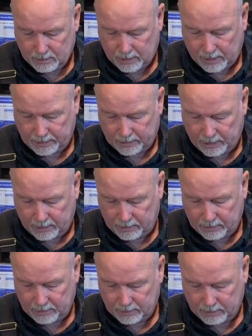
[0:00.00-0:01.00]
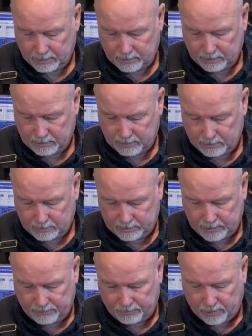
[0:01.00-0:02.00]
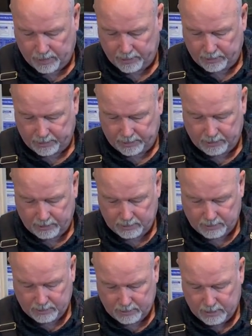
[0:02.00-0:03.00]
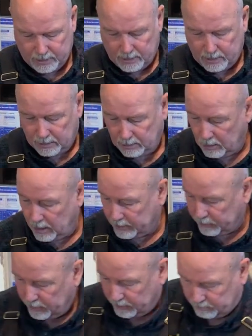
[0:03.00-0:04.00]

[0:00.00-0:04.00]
I can temporarily lock these